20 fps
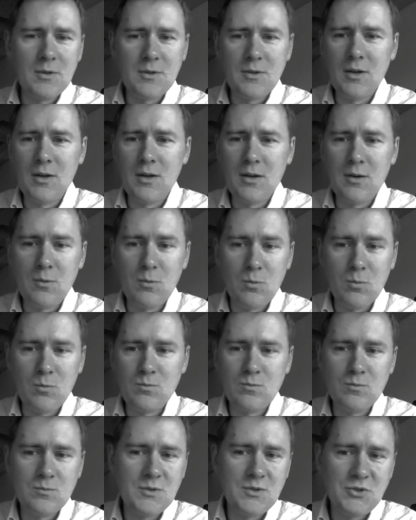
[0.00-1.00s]
uh,
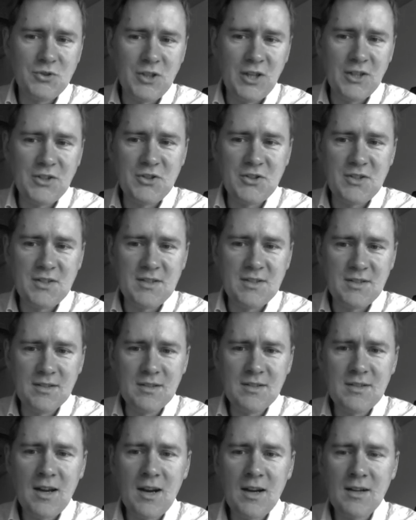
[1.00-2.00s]
changes in
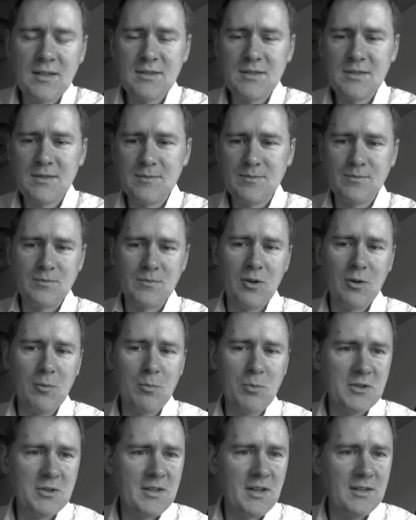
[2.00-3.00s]
syntax uh,
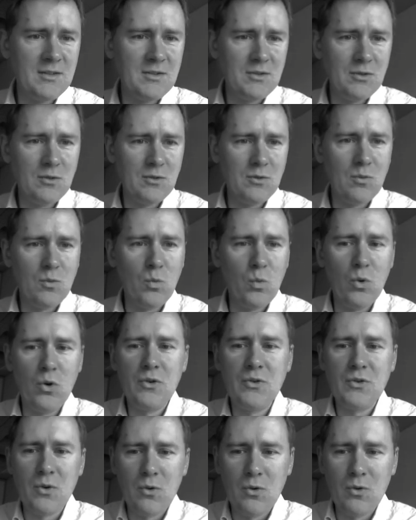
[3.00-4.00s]
pertain to
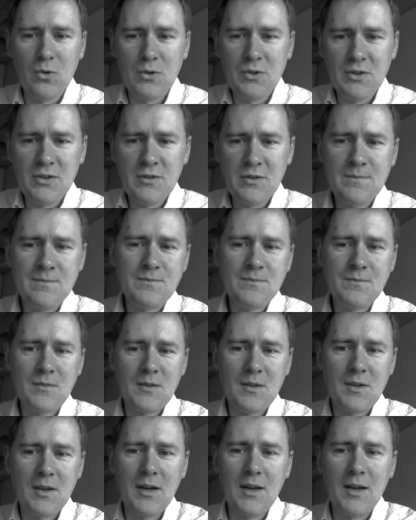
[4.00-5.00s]
word order,
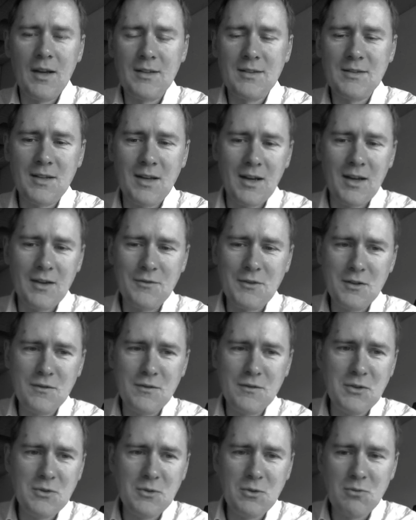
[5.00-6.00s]
and I've
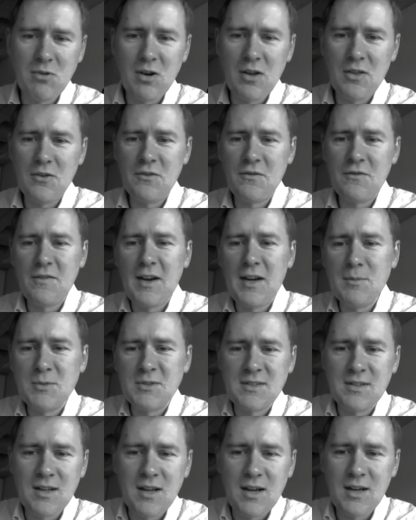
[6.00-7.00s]
given you a rather
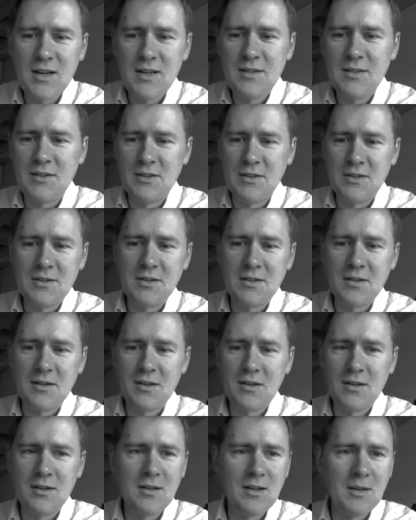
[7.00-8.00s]
famous line here.
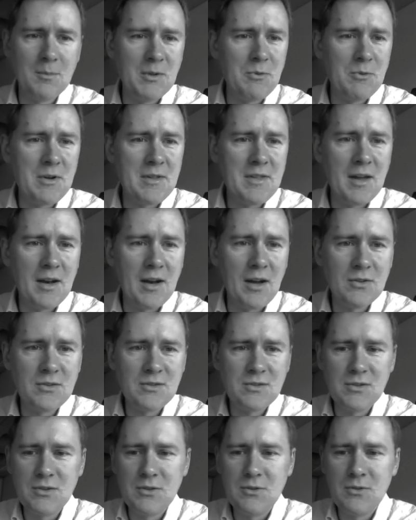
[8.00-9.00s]
Uh, let me read that out
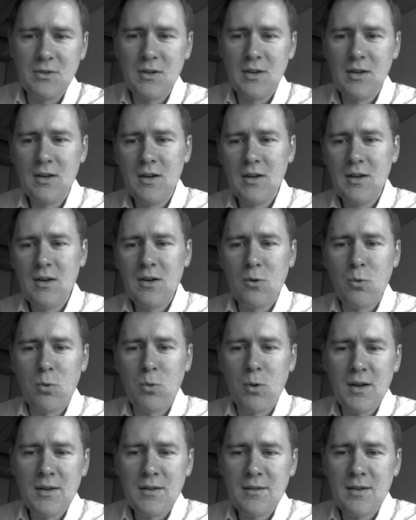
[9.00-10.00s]
to you.
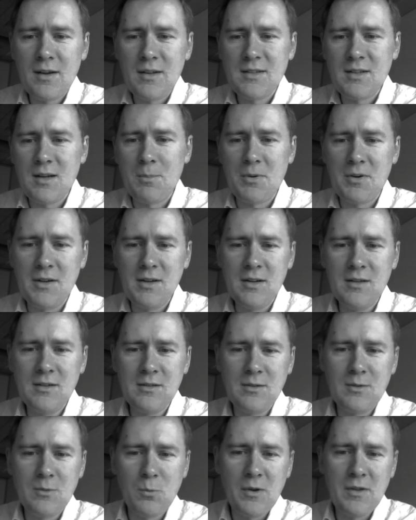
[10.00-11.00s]
Juan
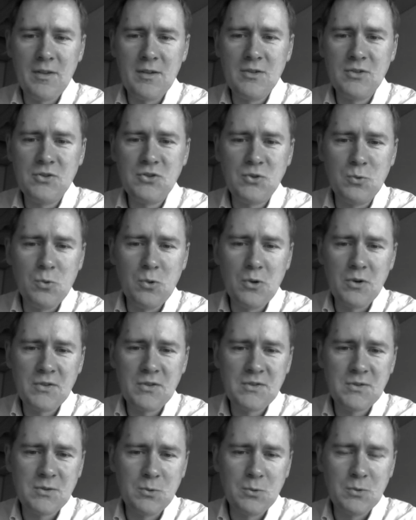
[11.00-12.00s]
Tataprille with his sure
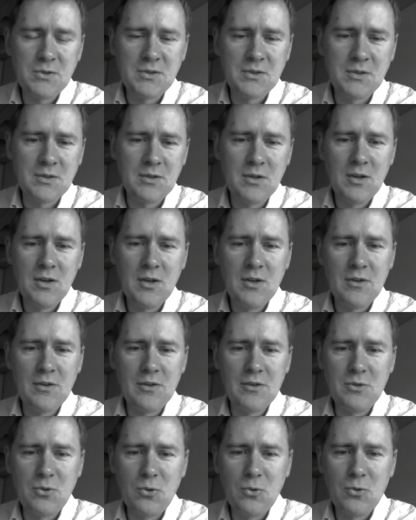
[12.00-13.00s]
sorte,
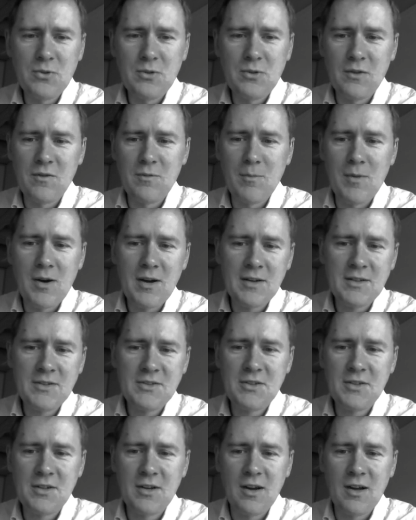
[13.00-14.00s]
the drucht of
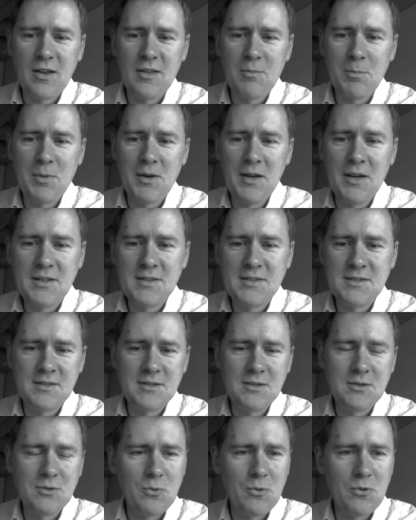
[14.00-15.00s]
March hath perse
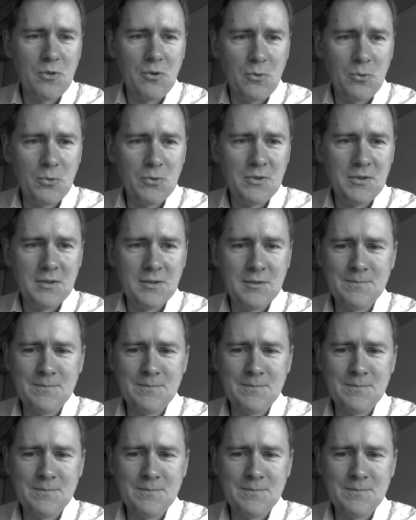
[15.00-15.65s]
to the rote.